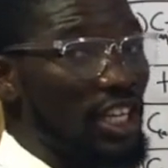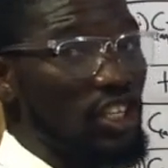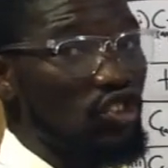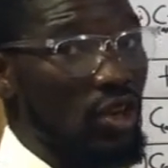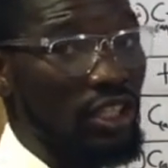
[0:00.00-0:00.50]

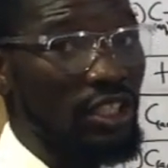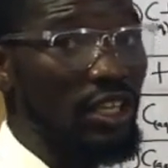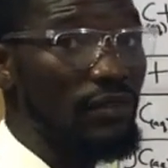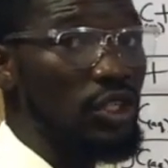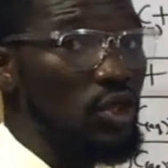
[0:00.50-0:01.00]
instruction
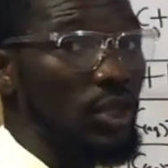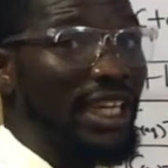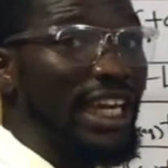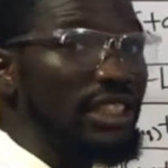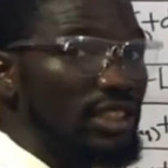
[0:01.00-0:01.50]
given to
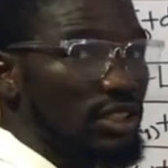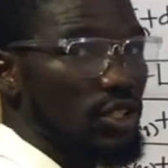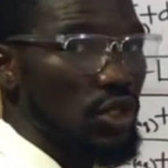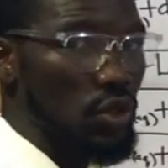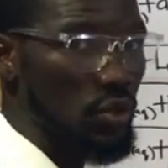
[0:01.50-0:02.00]
each
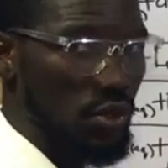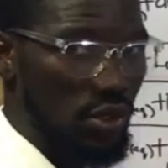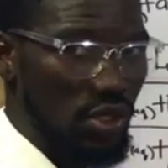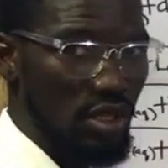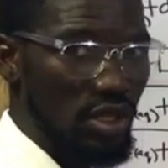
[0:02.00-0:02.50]
schools.